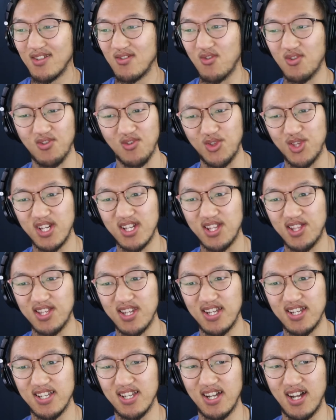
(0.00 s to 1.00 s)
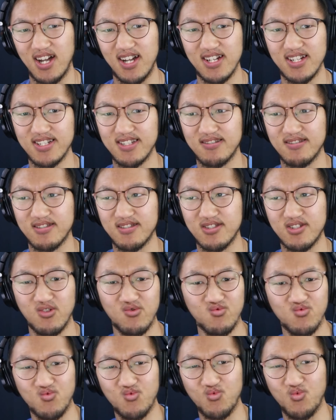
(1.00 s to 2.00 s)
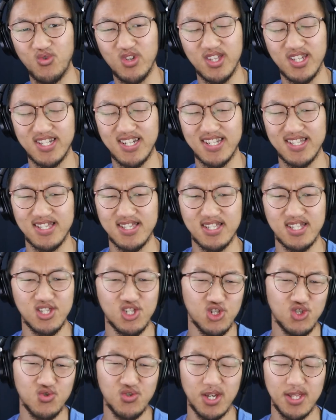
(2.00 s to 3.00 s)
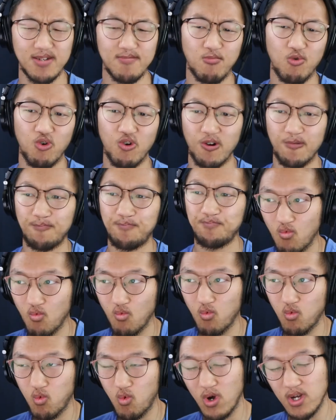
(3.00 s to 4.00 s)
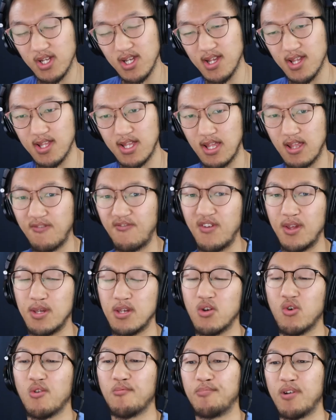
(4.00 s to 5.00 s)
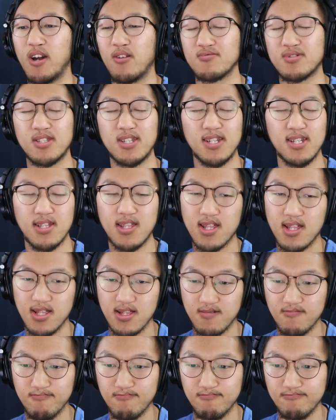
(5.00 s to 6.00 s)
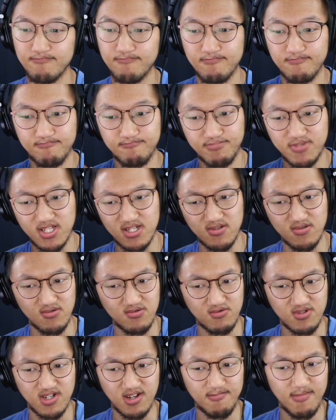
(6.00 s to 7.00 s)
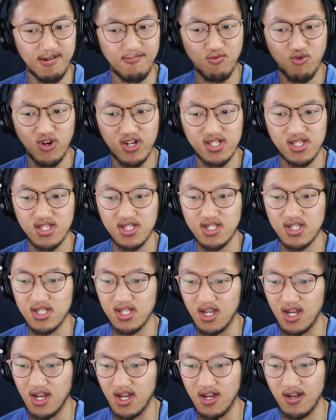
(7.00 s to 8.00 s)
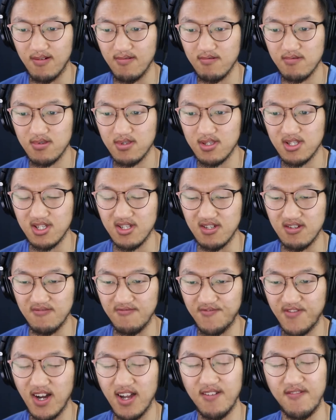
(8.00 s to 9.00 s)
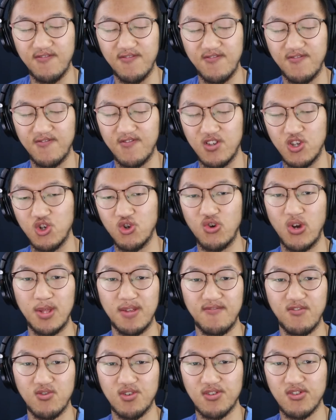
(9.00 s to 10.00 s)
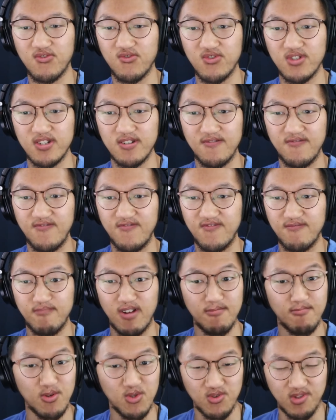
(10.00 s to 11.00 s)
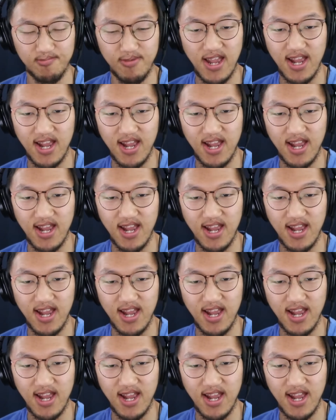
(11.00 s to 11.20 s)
Those are things that I don't really get to do anymore. What is this video about? It's to commemorate the 5-year anniversary of my mother's